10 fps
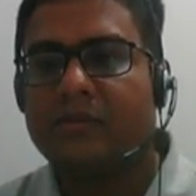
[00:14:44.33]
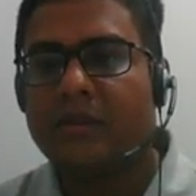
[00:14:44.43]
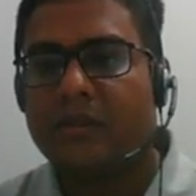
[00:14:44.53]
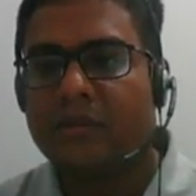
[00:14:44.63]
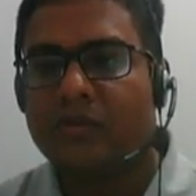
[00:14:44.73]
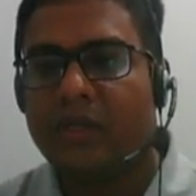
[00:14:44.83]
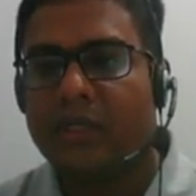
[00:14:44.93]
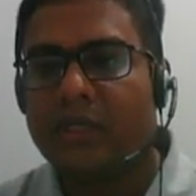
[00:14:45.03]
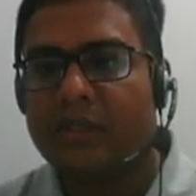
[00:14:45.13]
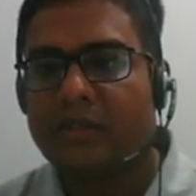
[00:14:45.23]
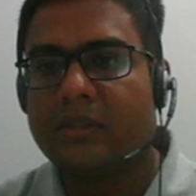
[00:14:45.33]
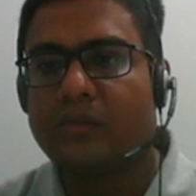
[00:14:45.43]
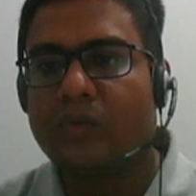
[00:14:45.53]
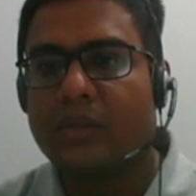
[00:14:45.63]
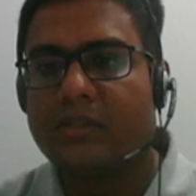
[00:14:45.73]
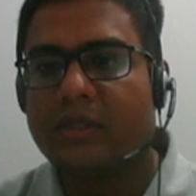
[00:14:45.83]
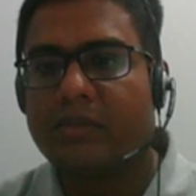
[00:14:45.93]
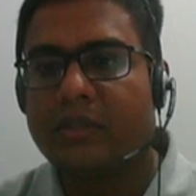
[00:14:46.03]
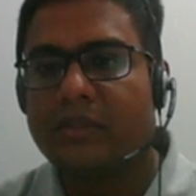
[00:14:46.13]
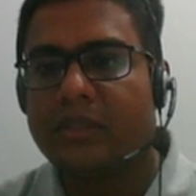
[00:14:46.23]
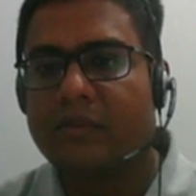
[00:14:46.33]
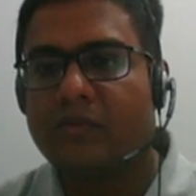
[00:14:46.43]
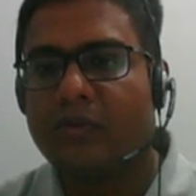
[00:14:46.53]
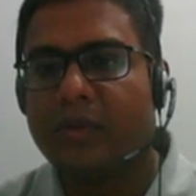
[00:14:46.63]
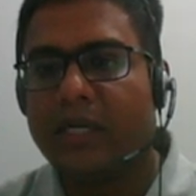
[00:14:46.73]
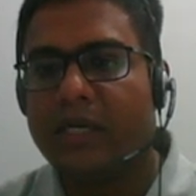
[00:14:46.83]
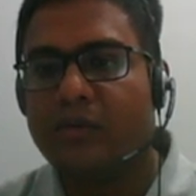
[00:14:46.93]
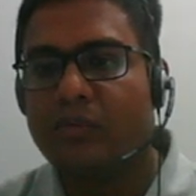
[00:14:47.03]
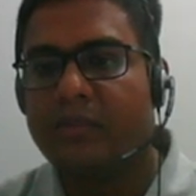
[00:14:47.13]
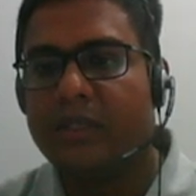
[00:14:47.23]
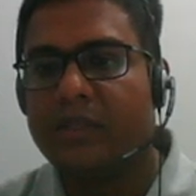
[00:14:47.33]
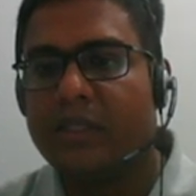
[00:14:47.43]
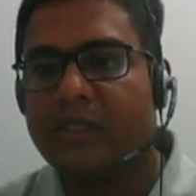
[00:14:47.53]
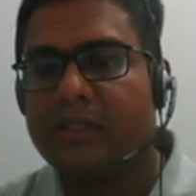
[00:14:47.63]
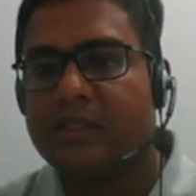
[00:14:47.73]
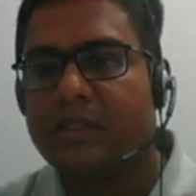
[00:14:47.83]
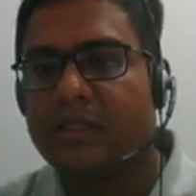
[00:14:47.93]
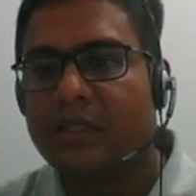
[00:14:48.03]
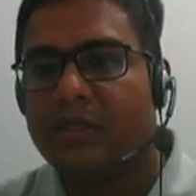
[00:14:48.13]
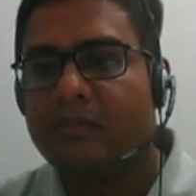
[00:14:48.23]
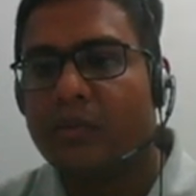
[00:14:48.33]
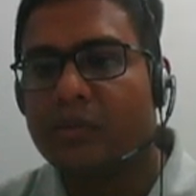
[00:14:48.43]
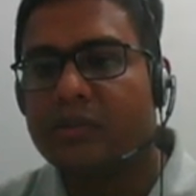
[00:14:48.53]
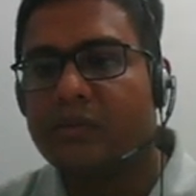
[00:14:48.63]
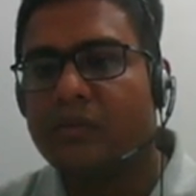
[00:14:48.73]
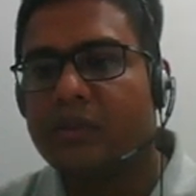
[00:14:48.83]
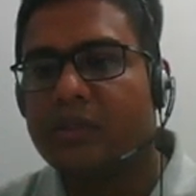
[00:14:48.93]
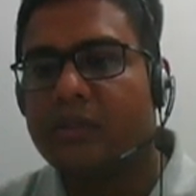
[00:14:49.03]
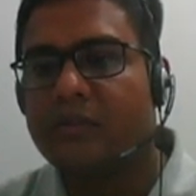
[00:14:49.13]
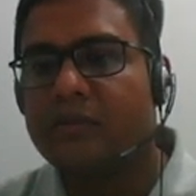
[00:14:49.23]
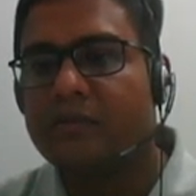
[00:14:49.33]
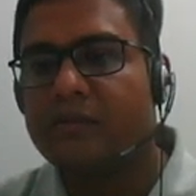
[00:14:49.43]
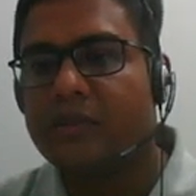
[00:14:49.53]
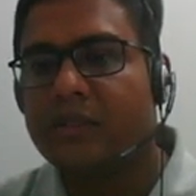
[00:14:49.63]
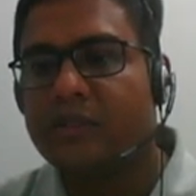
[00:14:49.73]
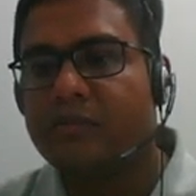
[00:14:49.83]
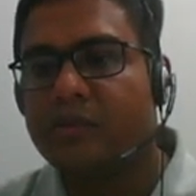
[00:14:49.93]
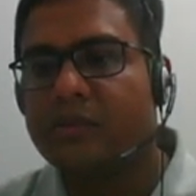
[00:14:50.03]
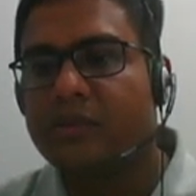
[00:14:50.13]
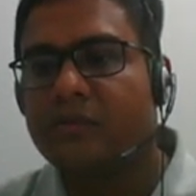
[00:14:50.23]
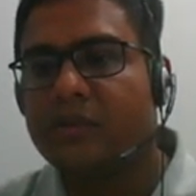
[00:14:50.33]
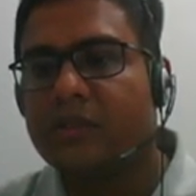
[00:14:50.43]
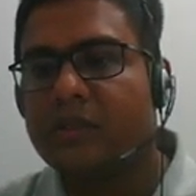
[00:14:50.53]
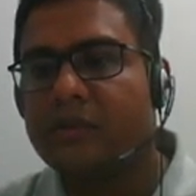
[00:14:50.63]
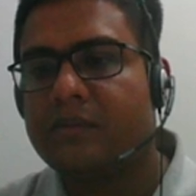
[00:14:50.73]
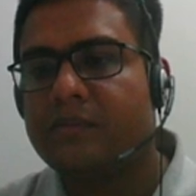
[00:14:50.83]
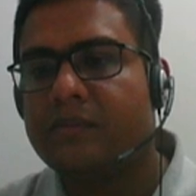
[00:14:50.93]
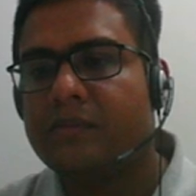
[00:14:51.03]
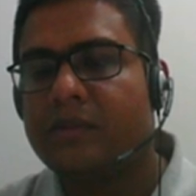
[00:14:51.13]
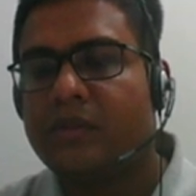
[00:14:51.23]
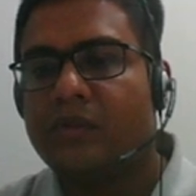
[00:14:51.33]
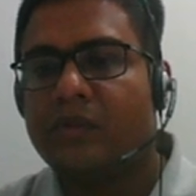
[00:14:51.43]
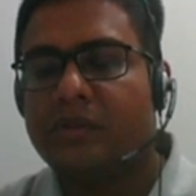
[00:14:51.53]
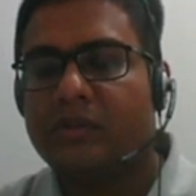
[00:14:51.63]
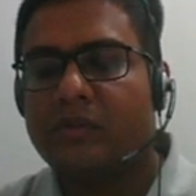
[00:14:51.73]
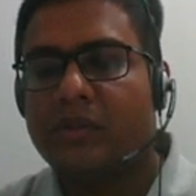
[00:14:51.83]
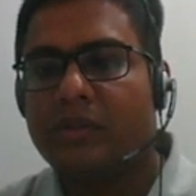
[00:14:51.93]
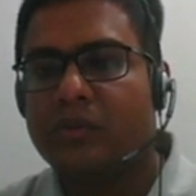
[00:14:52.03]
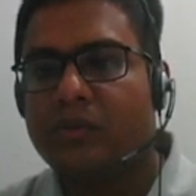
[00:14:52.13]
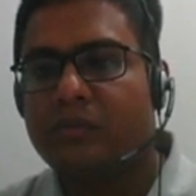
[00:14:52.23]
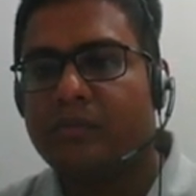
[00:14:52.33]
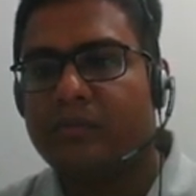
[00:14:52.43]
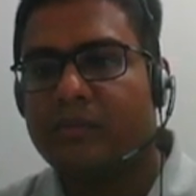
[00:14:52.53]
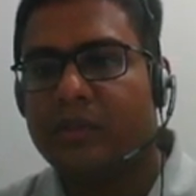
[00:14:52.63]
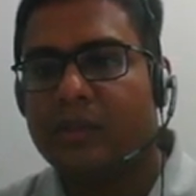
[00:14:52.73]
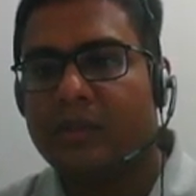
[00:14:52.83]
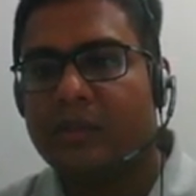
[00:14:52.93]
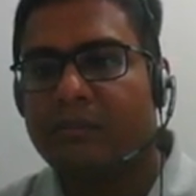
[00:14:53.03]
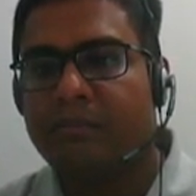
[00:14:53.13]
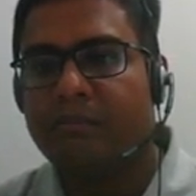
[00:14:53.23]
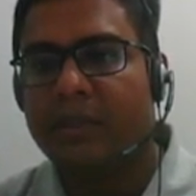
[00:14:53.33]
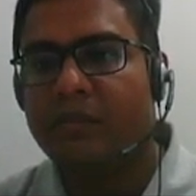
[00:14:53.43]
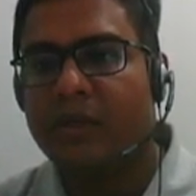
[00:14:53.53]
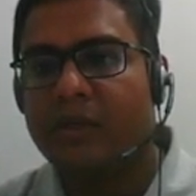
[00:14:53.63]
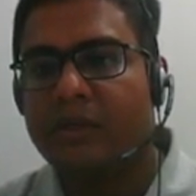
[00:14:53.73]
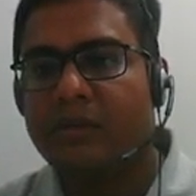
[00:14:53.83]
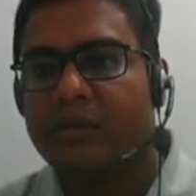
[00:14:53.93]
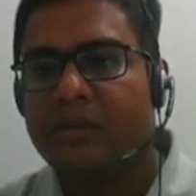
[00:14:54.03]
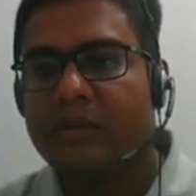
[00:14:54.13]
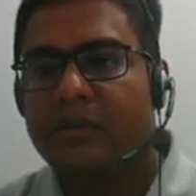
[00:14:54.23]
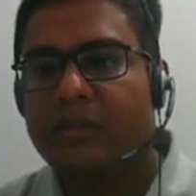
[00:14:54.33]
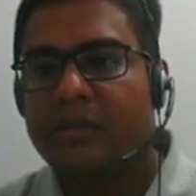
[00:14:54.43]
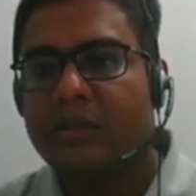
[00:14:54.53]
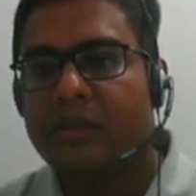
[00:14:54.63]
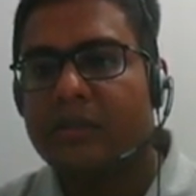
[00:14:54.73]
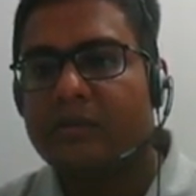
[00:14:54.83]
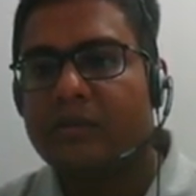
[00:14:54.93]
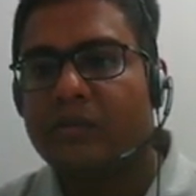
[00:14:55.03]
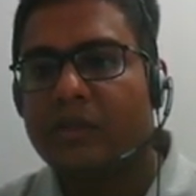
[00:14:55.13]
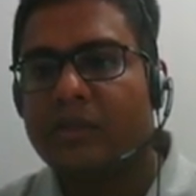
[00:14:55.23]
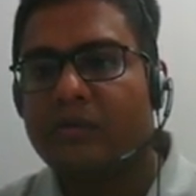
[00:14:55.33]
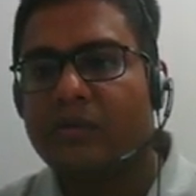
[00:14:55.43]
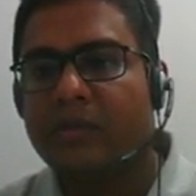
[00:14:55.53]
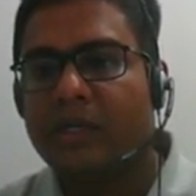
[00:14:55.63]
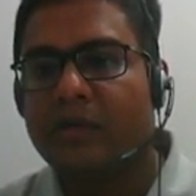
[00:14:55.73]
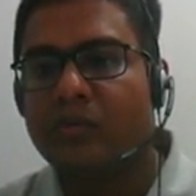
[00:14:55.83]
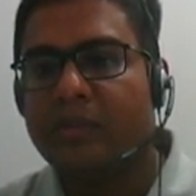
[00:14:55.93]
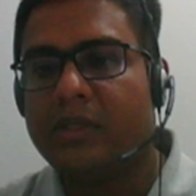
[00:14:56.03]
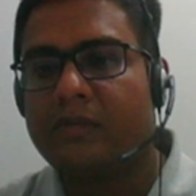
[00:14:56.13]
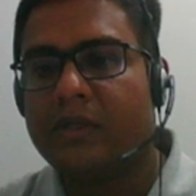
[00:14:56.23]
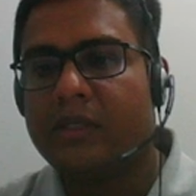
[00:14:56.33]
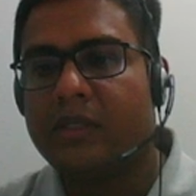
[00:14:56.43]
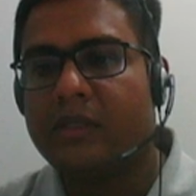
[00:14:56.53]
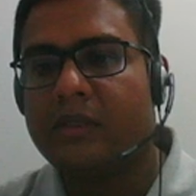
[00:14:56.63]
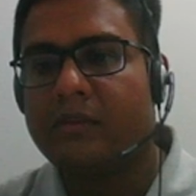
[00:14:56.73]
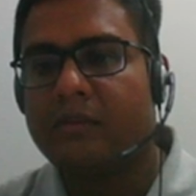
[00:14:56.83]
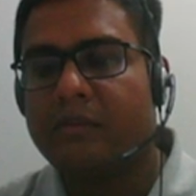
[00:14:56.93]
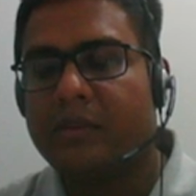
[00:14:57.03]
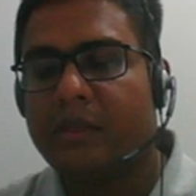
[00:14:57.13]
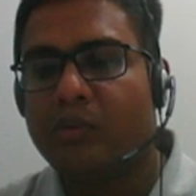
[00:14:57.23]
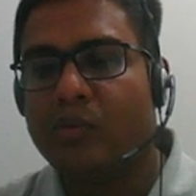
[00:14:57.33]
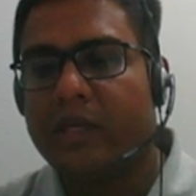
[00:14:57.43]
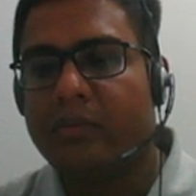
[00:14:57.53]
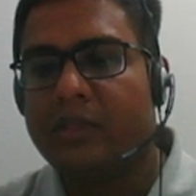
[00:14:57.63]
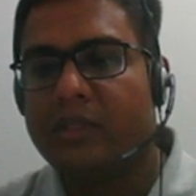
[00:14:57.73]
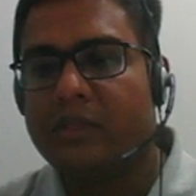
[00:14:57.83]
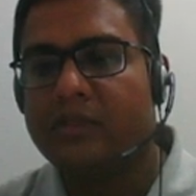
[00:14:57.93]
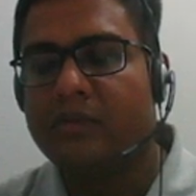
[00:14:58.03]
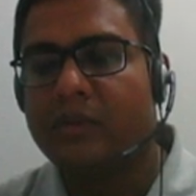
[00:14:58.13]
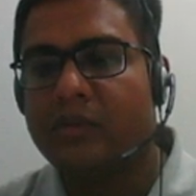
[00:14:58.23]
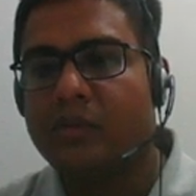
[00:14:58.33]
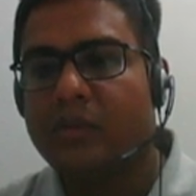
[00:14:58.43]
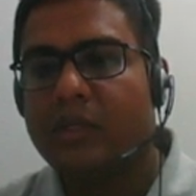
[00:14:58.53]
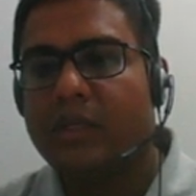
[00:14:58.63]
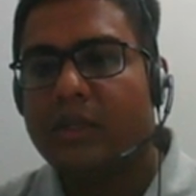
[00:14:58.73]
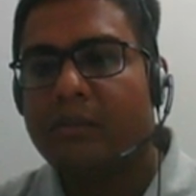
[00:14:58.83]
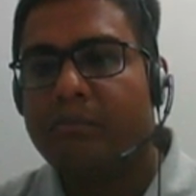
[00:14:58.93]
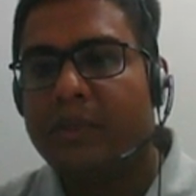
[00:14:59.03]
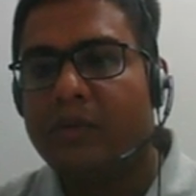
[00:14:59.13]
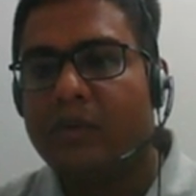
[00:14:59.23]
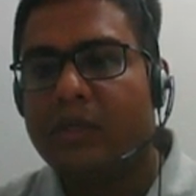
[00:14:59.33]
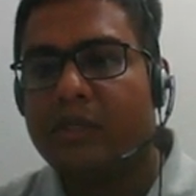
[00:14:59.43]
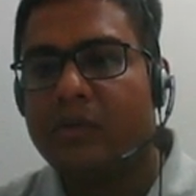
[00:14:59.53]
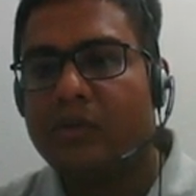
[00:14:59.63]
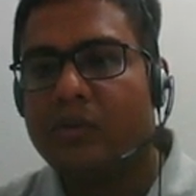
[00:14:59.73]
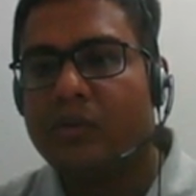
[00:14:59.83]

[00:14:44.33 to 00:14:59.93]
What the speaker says: Actually here what is happening, that from A to B there is positive work done. There is positive work done which is equal to P1. Here the work done from A to B, if I tell WAB, that is equal to P1 into